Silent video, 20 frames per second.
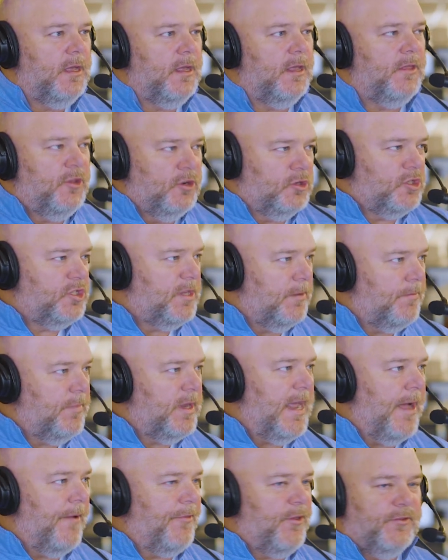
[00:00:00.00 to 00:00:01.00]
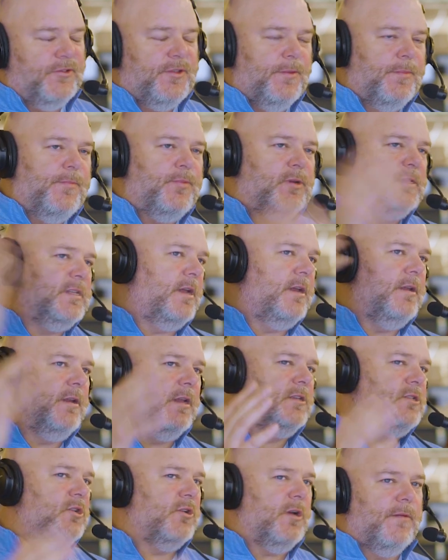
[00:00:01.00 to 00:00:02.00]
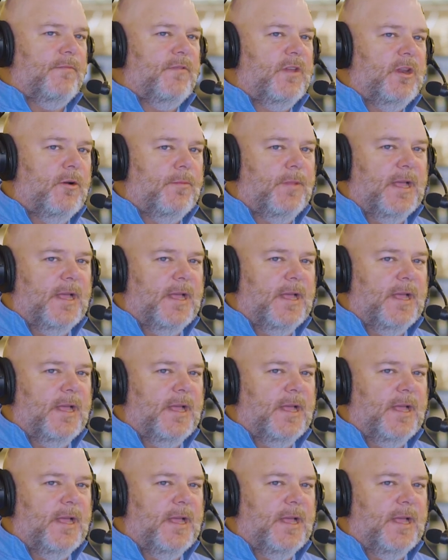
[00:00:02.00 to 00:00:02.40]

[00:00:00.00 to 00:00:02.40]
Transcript: There's somebody out there. Somebody puts out an Instagram video.